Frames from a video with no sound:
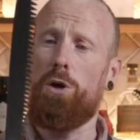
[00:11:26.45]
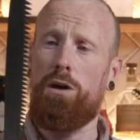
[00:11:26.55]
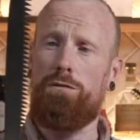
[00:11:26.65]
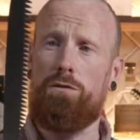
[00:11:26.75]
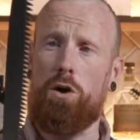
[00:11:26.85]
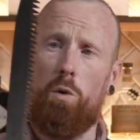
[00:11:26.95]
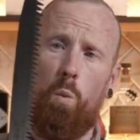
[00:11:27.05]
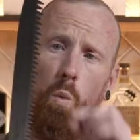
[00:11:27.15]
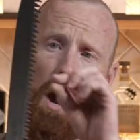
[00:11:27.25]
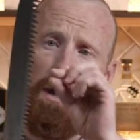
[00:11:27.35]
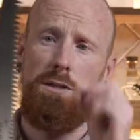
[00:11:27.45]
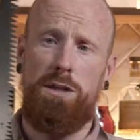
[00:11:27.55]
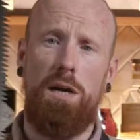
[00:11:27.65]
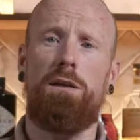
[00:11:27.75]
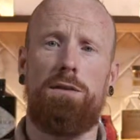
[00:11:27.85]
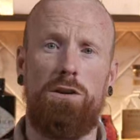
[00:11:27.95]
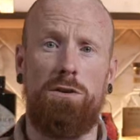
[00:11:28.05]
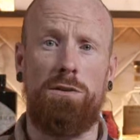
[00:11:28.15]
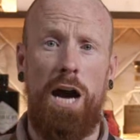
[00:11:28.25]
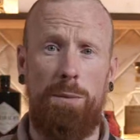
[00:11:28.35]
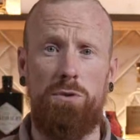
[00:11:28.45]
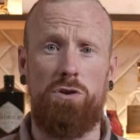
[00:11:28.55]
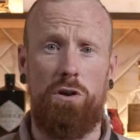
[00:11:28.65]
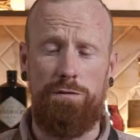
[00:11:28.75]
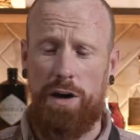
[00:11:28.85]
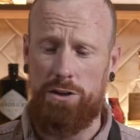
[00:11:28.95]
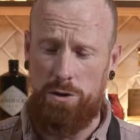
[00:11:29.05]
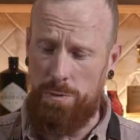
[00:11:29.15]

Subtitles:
But if you've got wide teeth, that doesn't happen so fast.